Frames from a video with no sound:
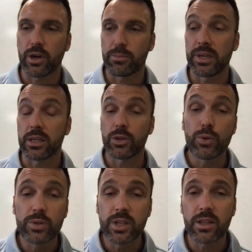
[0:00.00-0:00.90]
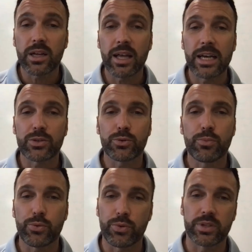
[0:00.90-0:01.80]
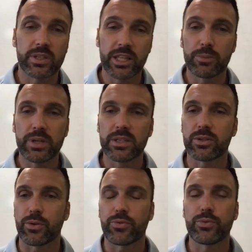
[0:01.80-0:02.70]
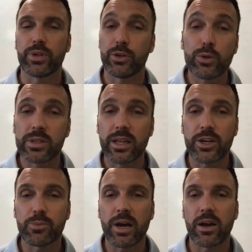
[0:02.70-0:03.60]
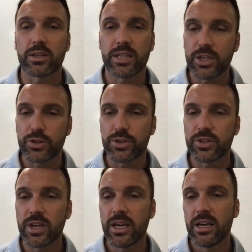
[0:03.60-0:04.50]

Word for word: are being used in the classroom through the syllabus or through a newsletter by our teachers,